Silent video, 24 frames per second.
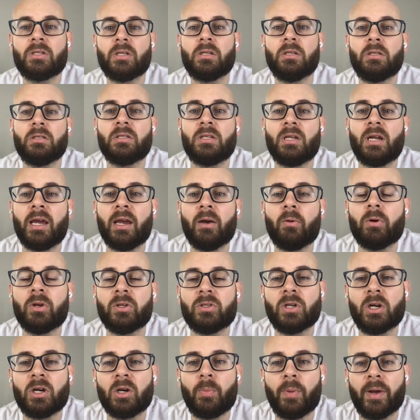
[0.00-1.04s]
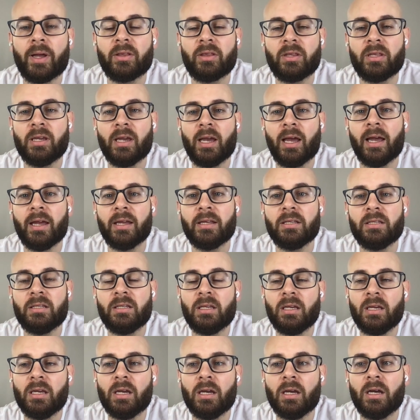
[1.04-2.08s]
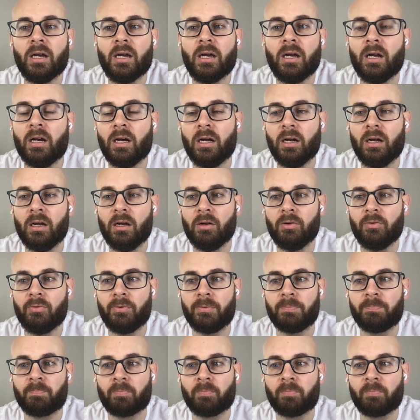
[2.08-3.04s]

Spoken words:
And today I want to talk about the idea of